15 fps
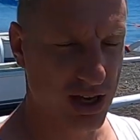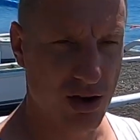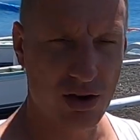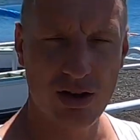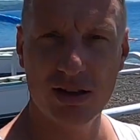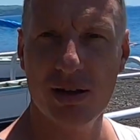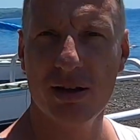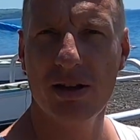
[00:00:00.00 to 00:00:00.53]

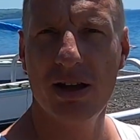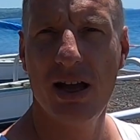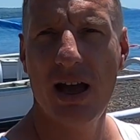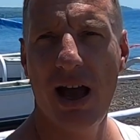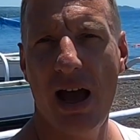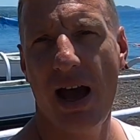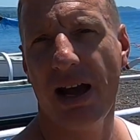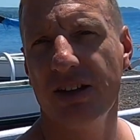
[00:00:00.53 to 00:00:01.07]
all the
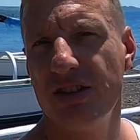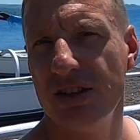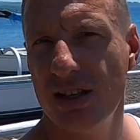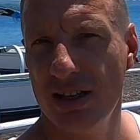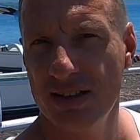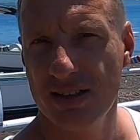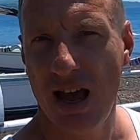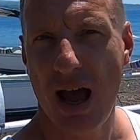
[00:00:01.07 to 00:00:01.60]

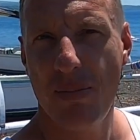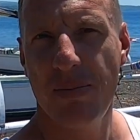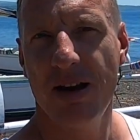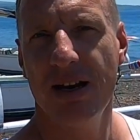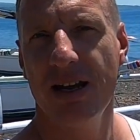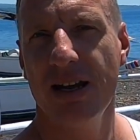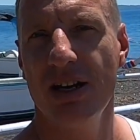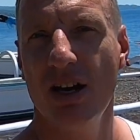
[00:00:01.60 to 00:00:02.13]
accidents
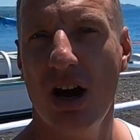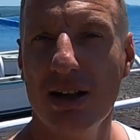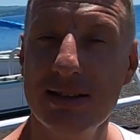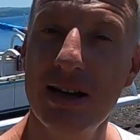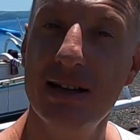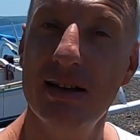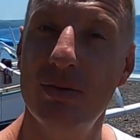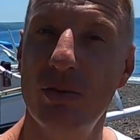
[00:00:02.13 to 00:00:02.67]
happening not
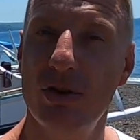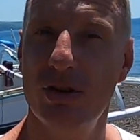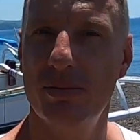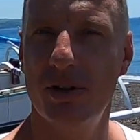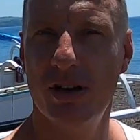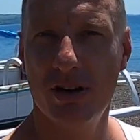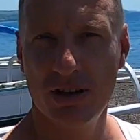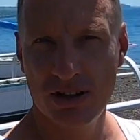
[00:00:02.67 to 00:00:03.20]
underwater
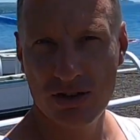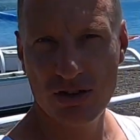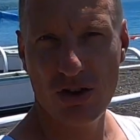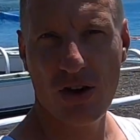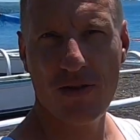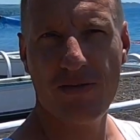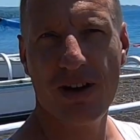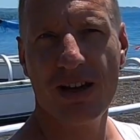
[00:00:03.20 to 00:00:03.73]
but on a
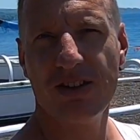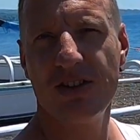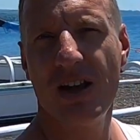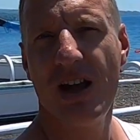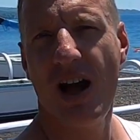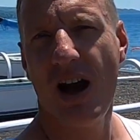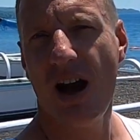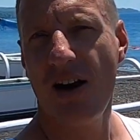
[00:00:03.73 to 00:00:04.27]
surface
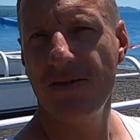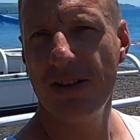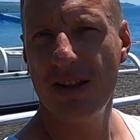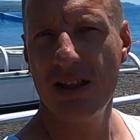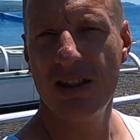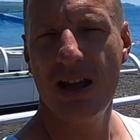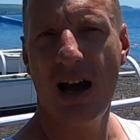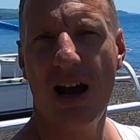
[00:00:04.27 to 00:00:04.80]
after
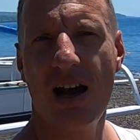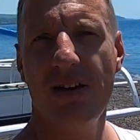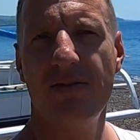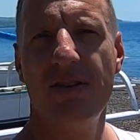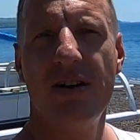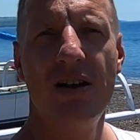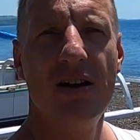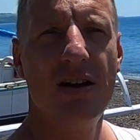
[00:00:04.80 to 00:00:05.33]
the dive,
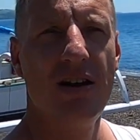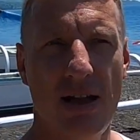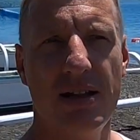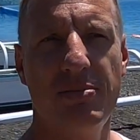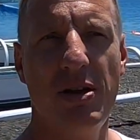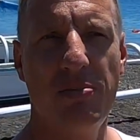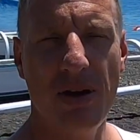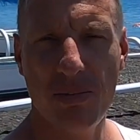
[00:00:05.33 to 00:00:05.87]

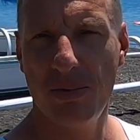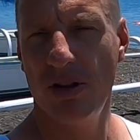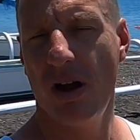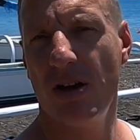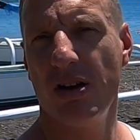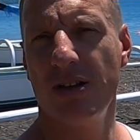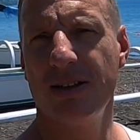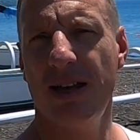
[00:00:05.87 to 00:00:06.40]
and the people
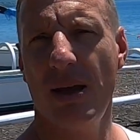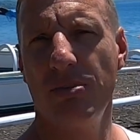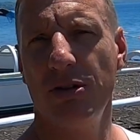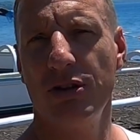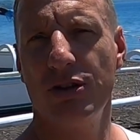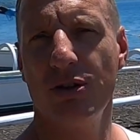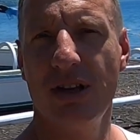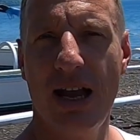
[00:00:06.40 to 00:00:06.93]
are not
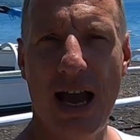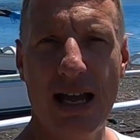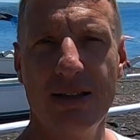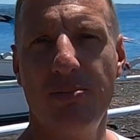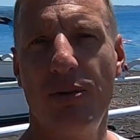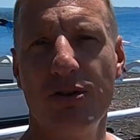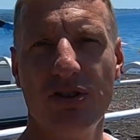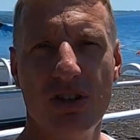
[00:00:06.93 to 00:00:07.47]
able to get
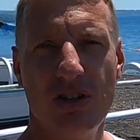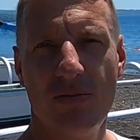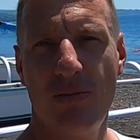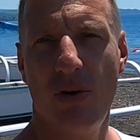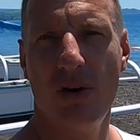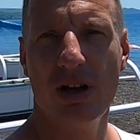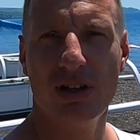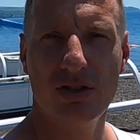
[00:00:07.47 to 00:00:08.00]
positive
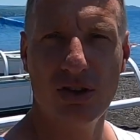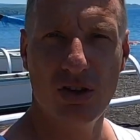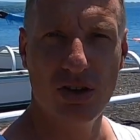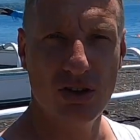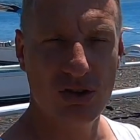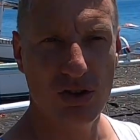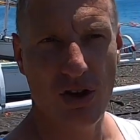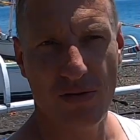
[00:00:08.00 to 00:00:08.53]
buoyancy on
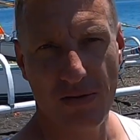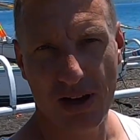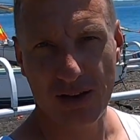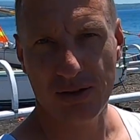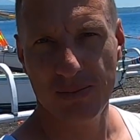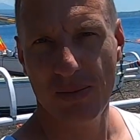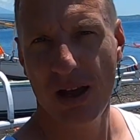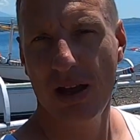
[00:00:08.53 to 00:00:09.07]
the
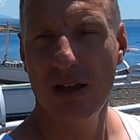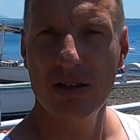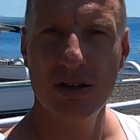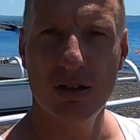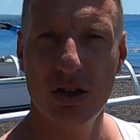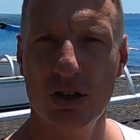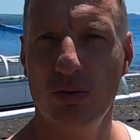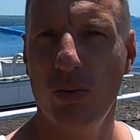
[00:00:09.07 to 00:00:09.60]
surface.
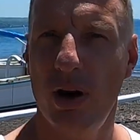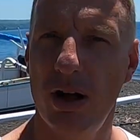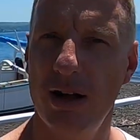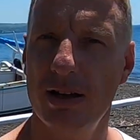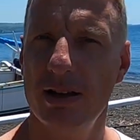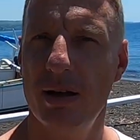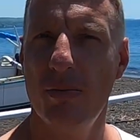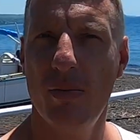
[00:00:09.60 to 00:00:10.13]
So that's
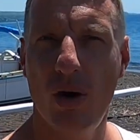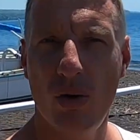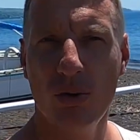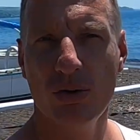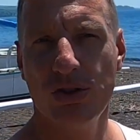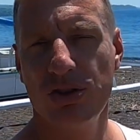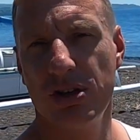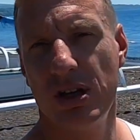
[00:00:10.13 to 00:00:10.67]
where the
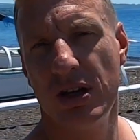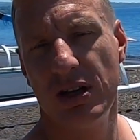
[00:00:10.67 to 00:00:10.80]
most